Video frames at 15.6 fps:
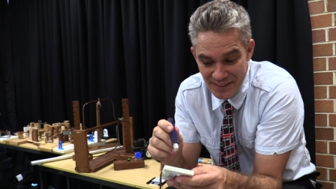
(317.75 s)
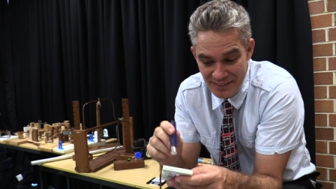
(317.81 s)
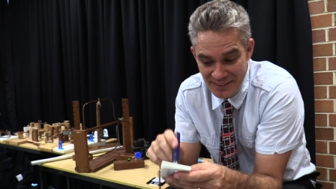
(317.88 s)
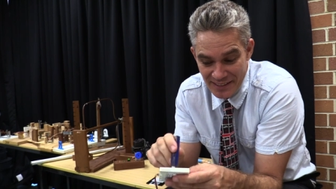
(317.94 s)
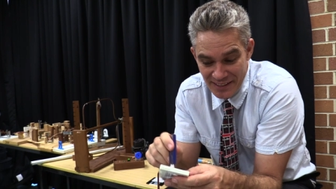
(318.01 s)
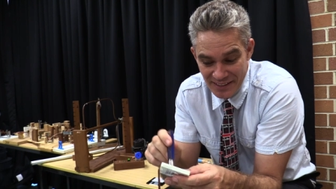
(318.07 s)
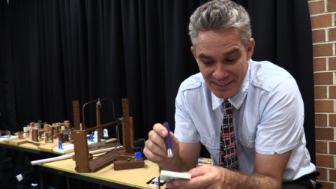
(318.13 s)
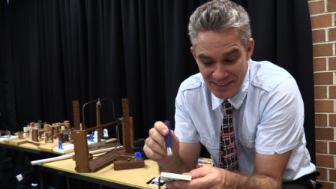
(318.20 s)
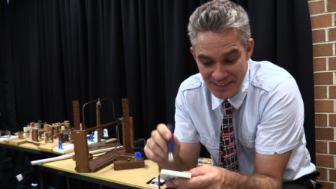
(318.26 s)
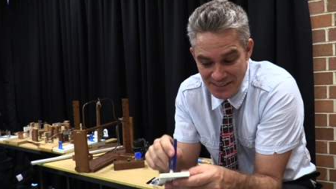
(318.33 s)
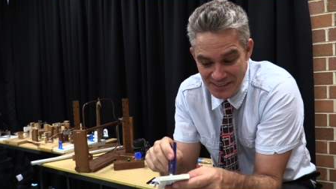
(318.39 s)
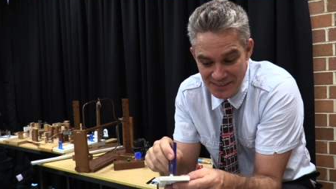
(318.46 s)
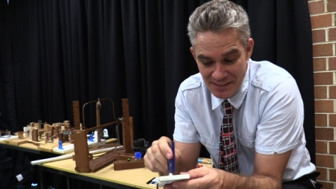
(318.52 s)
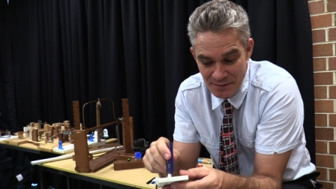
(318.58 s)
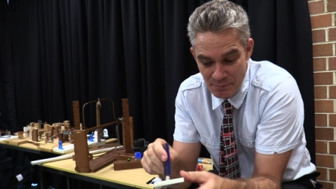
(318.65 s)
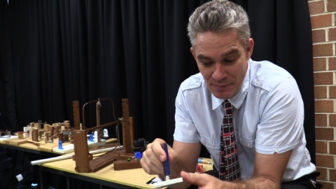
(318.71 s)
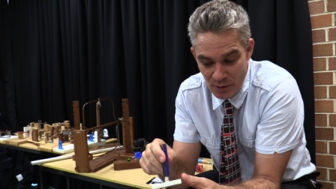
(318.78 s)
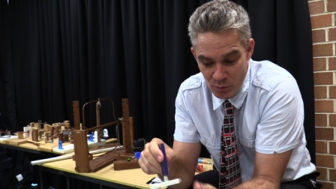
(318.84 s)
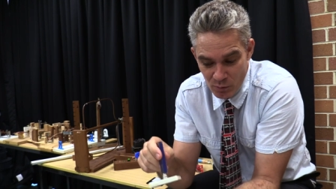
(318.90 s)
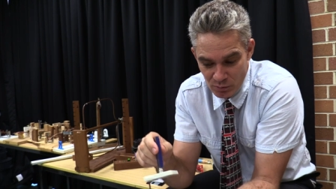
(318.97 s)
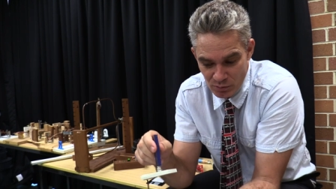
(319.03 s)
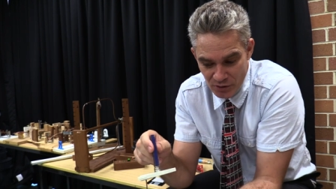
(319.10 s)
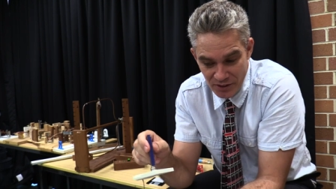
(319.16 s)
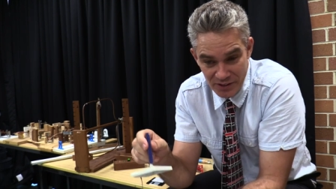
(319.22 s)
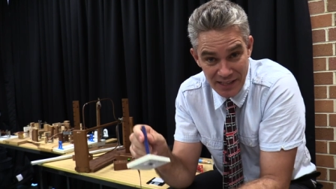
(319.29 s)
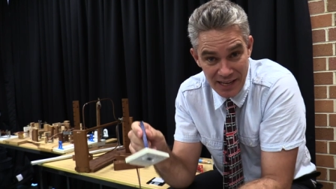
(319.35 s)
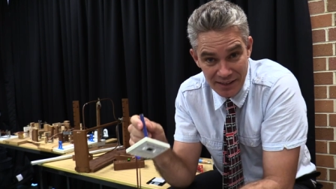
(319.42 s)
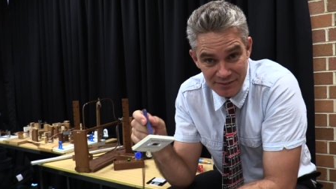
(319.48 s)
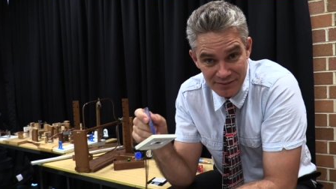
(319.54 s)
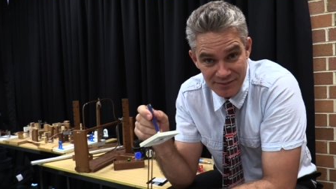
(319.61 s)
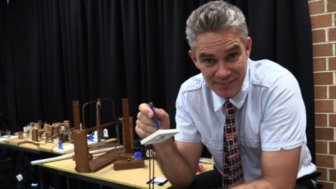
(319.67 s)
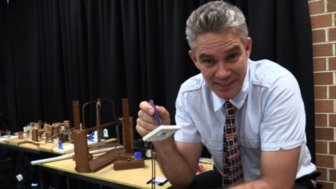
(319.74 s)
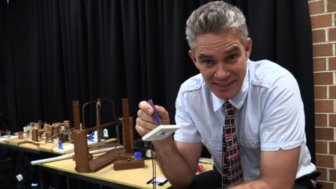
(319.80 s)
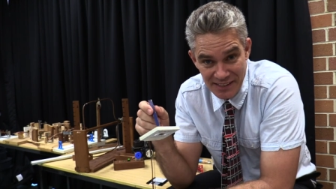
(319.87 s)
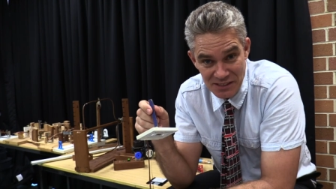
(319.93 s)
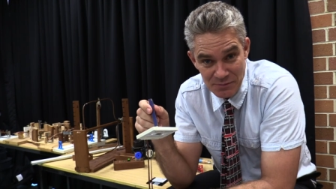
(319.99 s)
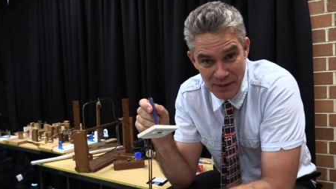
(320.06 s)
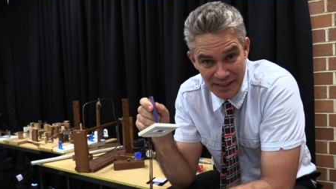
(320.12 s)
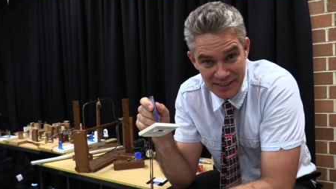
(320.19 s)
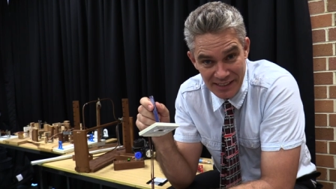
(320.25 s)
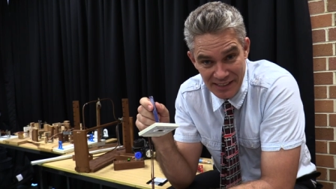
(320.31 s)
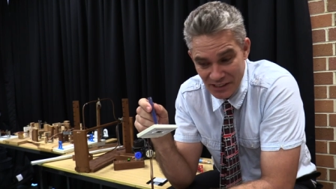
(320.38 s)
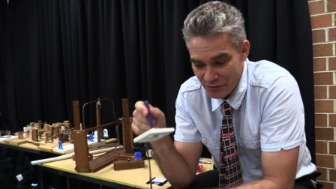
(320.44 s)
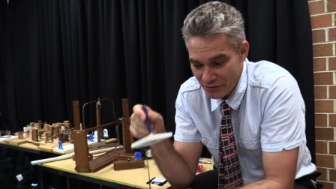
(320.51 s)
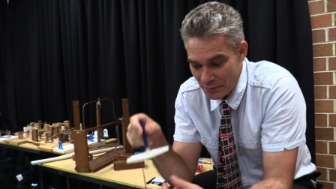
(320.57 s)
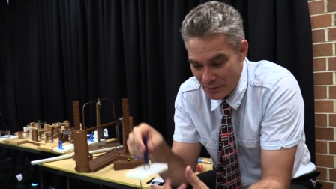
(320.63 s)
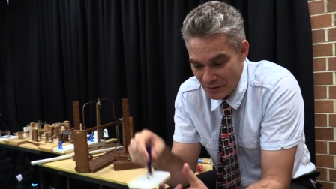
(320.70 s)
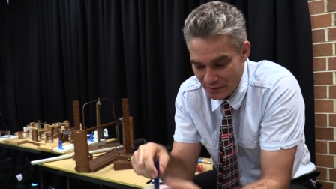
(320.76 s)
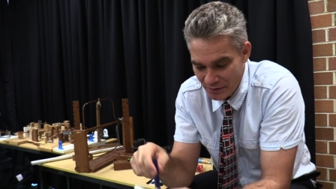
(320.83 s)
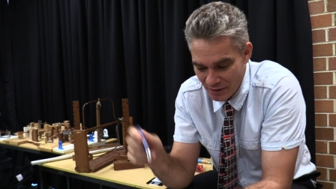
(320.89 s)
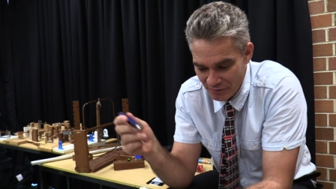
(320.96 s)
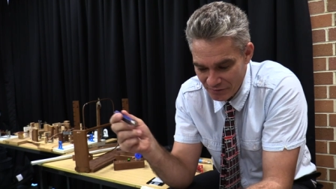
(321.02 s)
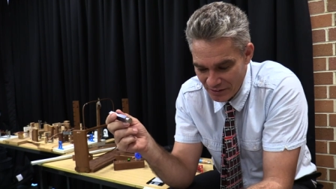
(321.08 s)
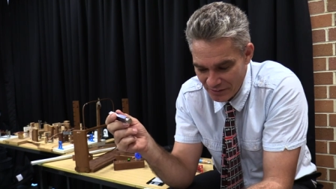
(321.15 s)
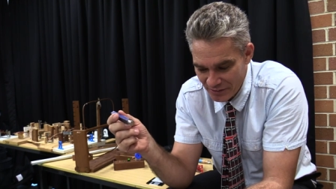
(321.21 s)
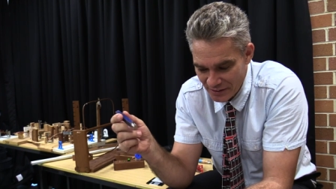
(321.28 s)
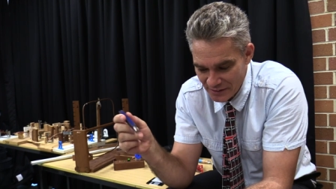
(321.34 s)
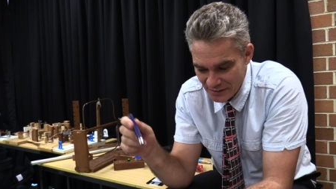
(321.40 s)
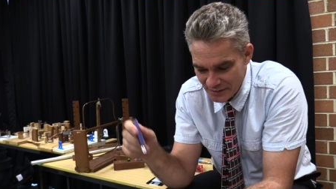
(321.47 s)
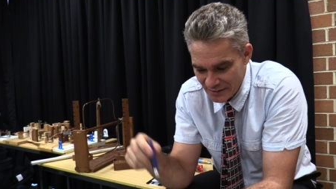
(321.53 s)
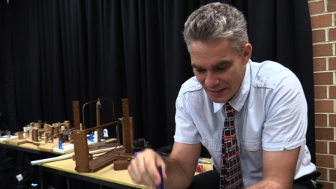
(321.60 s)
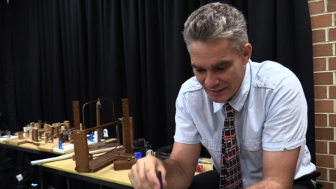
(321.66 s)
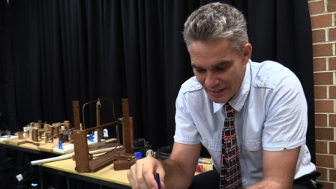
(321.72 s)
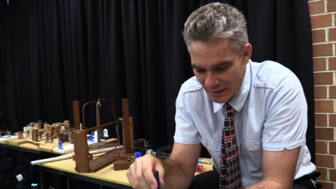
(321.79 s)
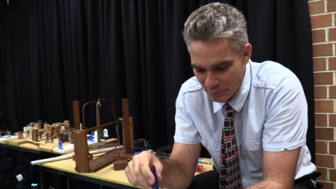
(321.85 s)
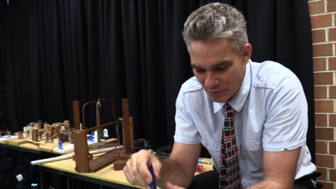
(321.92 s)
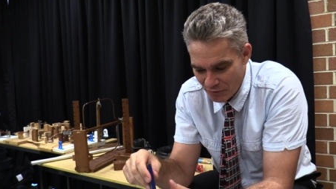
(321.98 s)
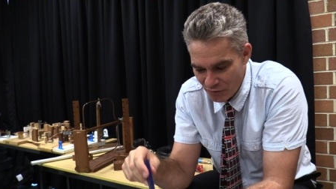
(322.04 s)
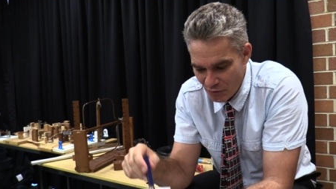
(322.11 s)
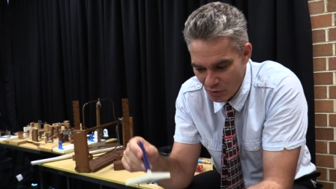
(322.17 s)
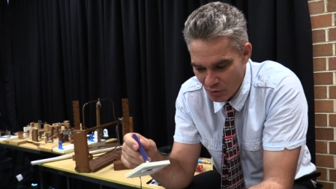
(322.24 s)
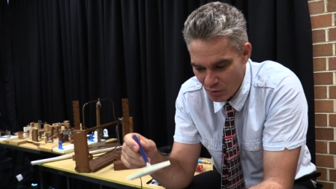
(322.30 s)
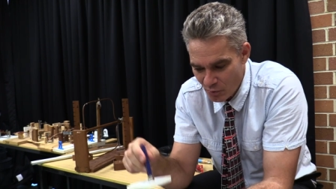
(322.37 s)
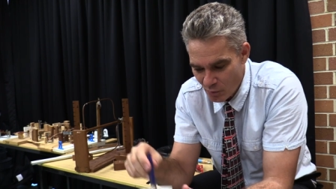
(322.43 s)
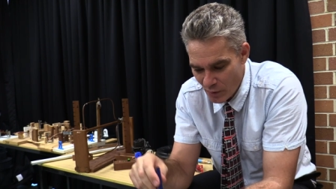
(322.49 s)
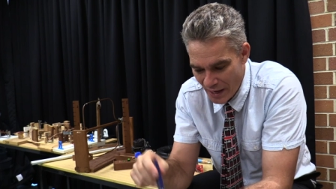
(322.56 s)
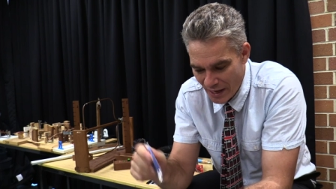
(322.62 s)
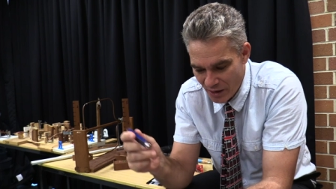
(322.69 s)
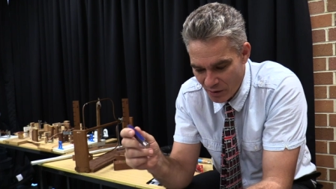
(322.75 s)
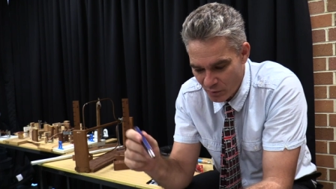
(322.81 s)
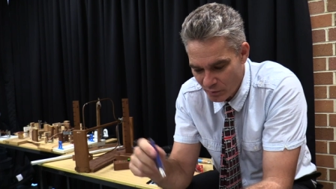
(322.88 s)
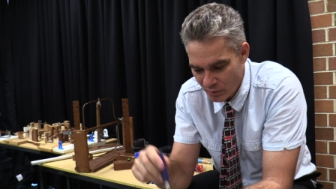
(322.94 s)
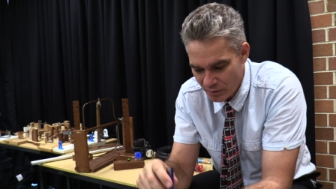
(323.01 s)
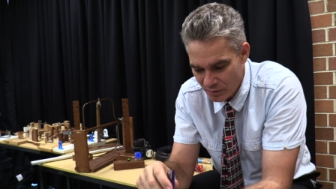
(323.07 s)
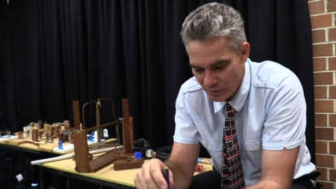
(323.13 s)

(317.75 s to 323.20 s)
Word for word: near these oh look at that it is magnetic ribbon I've never actually done that before wow